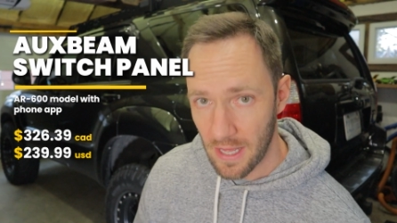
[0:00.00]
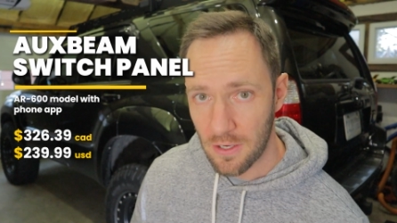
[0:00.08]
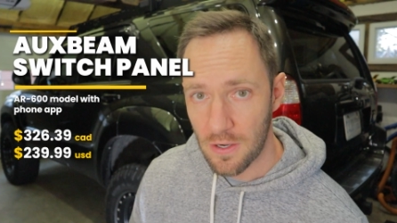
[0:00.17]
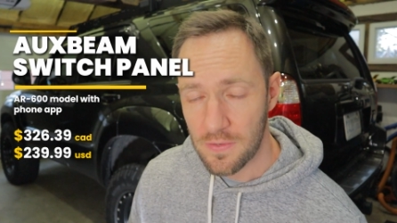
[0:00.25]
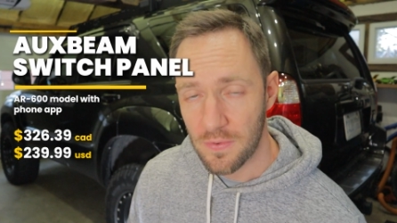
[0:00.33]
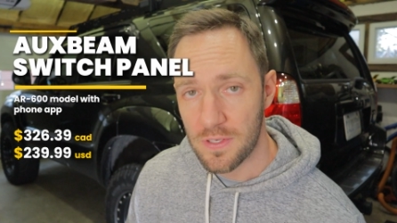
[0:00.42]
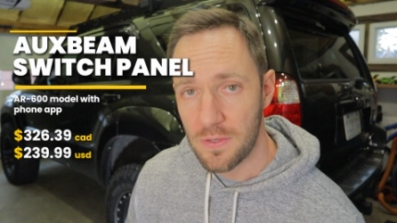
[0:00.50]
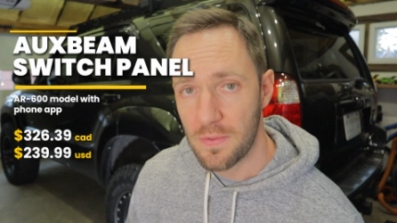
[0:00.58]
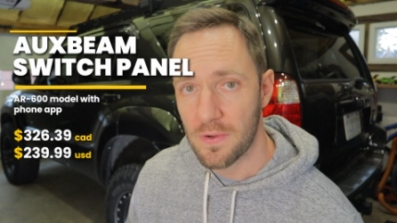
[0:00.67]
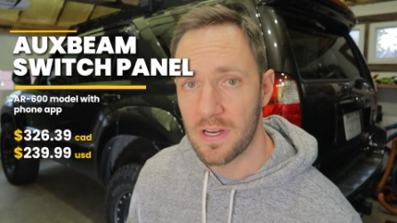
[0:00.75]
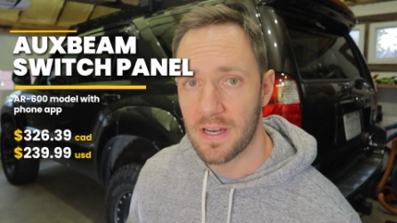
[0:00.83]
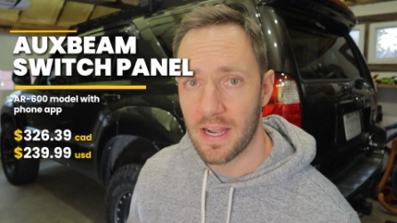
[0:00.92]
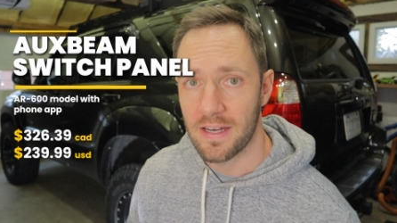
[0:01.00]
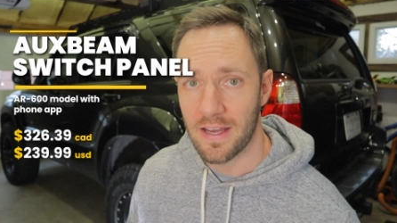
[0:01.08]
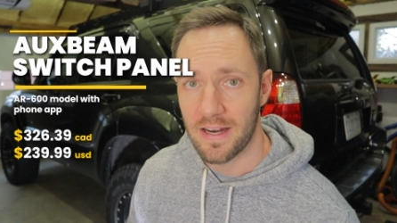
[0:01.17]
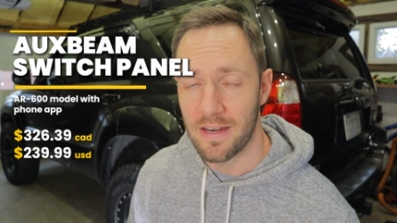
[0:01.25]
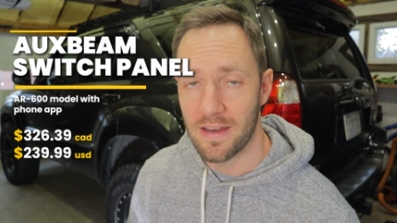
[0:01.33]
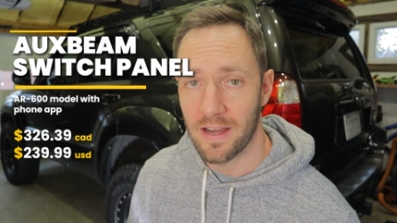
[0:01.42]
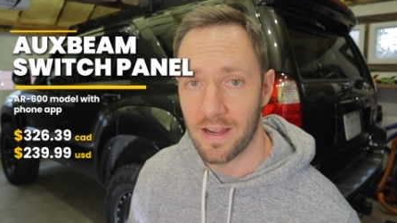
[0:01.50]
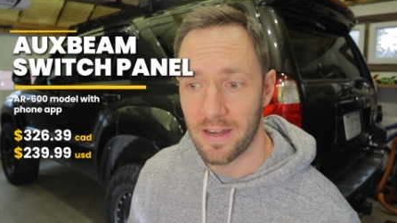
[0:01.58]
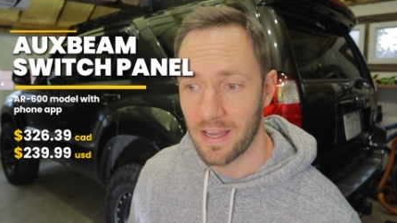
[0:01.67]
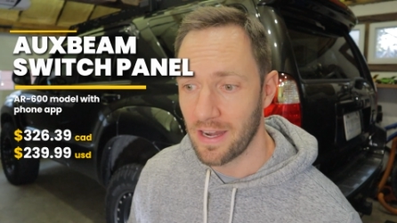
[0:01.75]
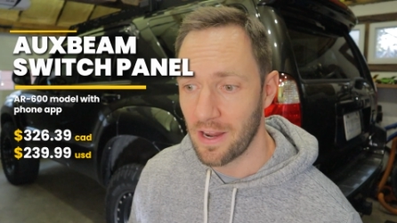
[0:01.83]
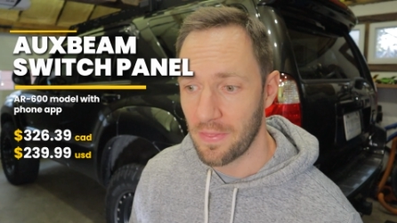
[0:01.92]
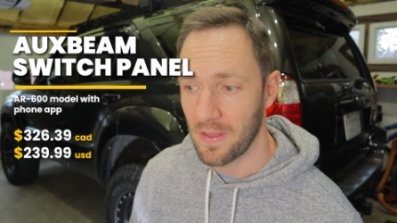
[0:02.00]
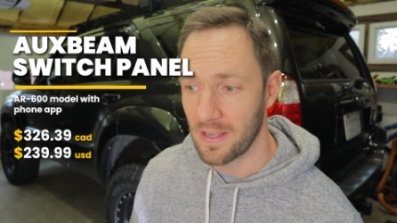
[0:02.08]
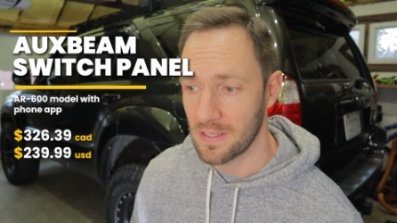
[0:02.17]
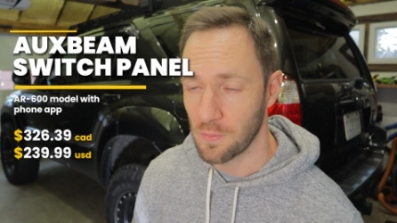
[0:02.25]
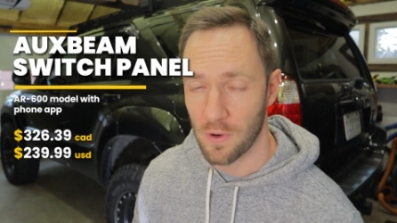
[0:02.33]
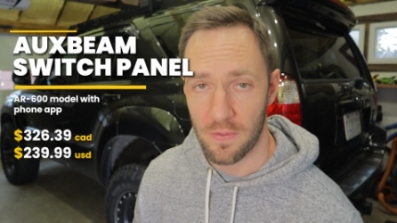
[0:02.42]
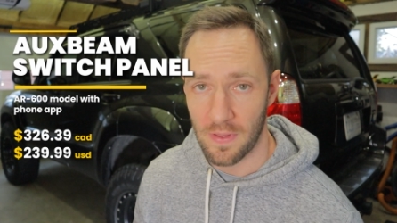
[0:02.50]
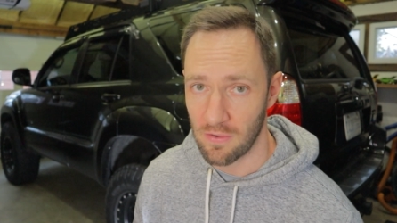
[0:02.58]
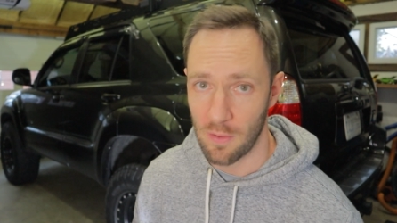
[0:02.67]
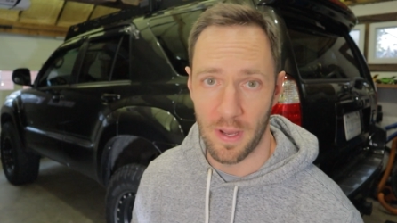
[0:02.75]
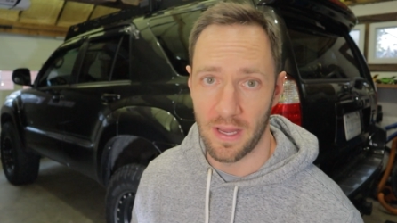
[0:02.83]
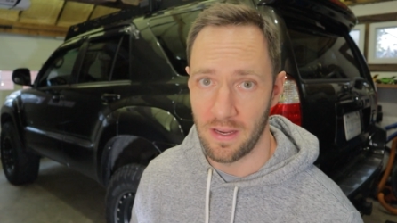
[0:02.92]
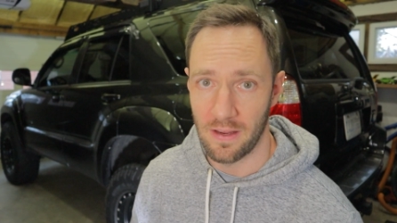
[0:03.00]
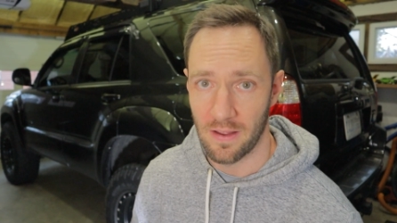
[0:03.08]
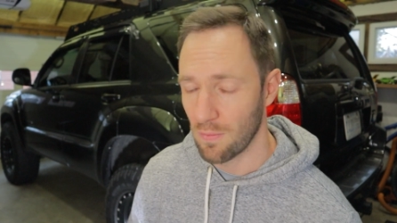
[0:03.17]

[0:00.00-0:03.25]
That goes for $239.99, and I think it's worth every penny.